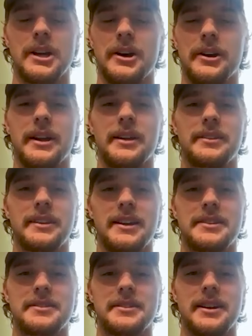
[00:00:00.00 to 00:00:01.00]
Oh yeah,
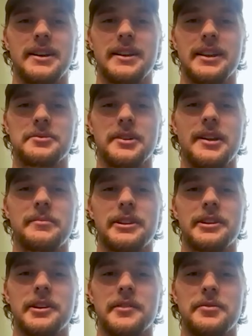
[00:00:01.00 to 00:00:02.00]
that's uh, that's what I've
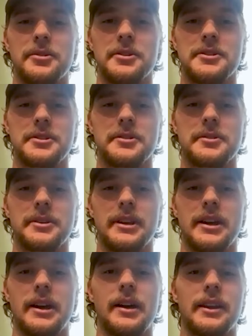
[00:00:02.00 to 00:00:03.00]
been looking forward to,
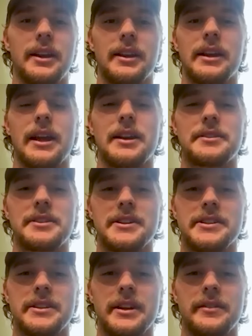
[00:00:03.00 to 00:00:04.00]
and uh, now that I got a
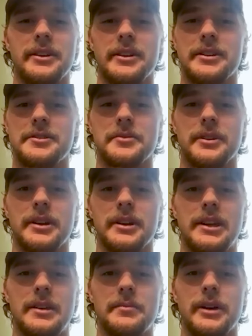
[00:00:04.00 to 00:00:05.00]
taste of it, I just want to
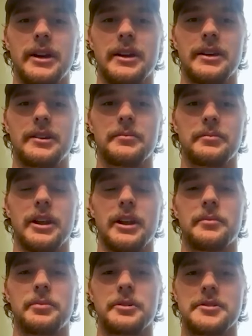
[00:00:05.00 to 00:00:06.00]
keep making
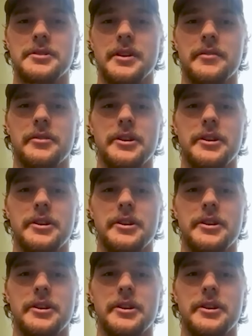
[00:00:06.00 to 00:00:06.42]
playoff pushes every